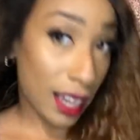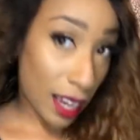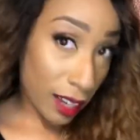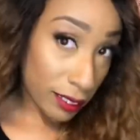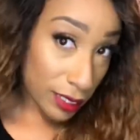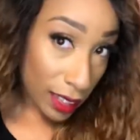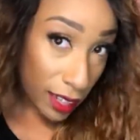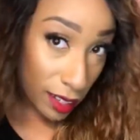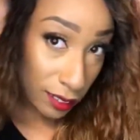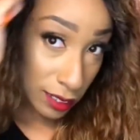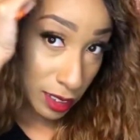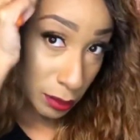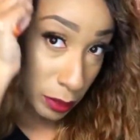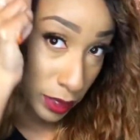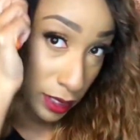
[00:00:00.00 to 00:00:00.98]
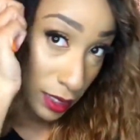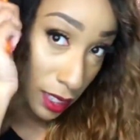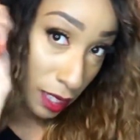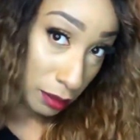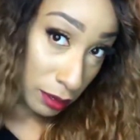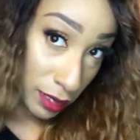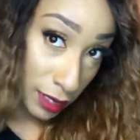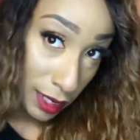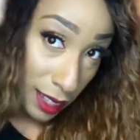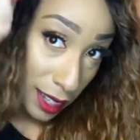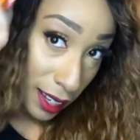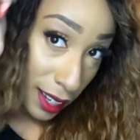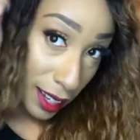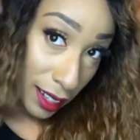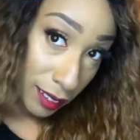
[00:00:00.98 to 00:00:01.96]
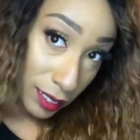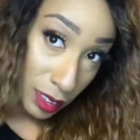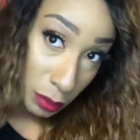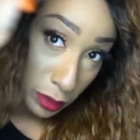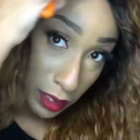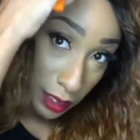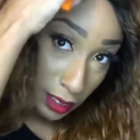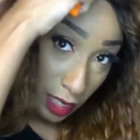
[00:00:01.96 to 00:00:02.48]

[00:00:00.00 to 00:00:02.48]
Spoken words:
I have to spray the top. I have to spray the